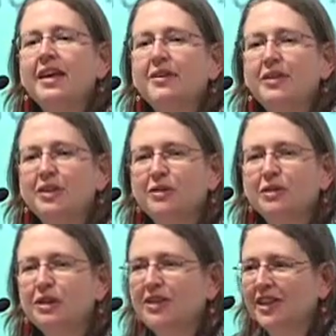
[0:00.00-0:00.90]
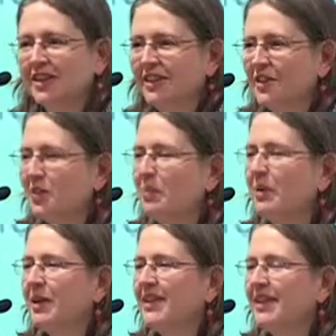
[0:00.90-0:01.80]
which is a real challenge,
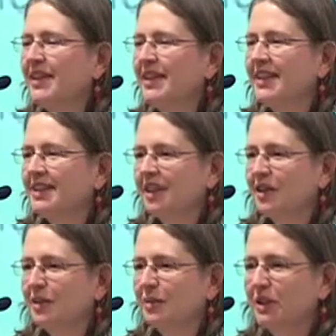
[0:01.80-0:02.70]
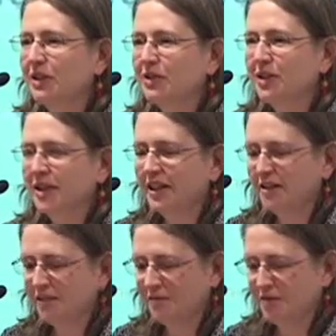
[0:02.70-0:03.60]
but it's actually been interesting
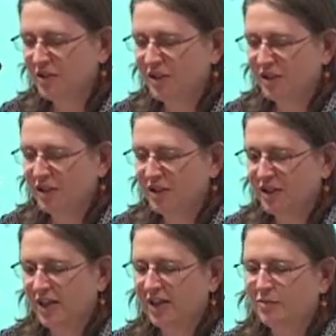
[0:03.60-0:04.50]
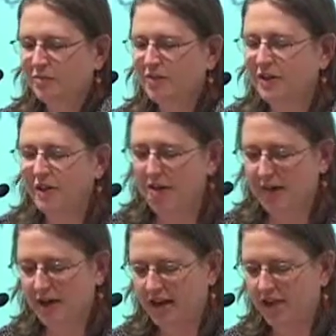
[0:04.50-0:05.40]
and challenging, and I'm very
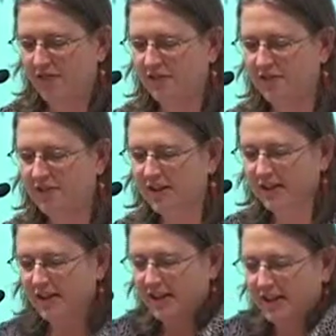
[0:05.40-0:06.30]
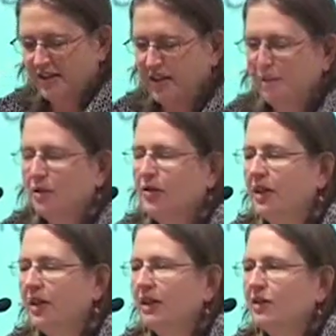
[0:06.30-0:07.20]
happy to have this
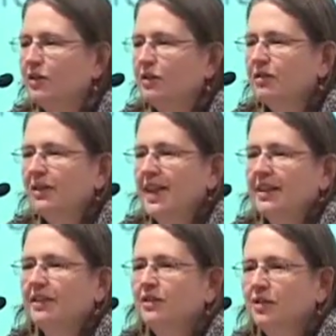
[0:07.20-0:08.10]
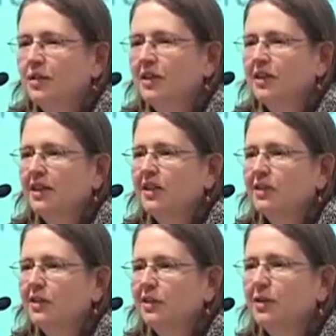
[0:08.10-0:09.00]
opportunity to sort of test a few of these
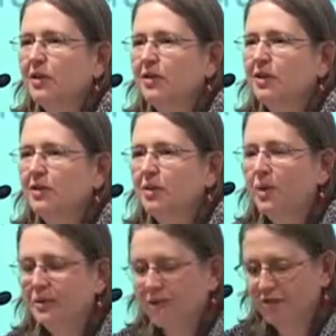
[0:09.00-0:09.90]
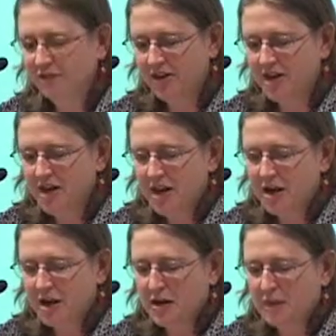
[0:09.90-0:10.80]
things on you. They're still quite rough.
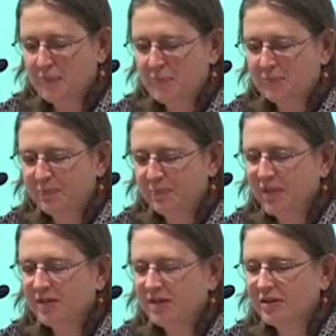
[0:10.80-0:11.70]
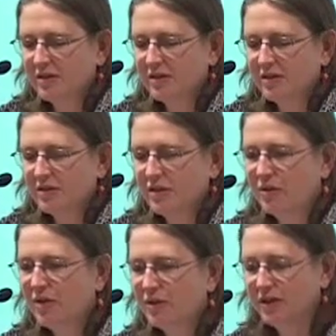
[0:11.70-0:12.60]

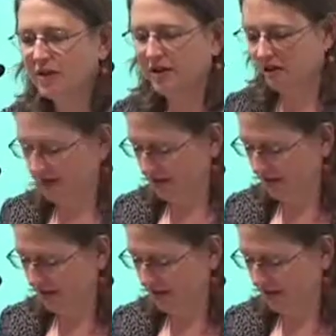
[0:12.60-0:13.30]
Early on,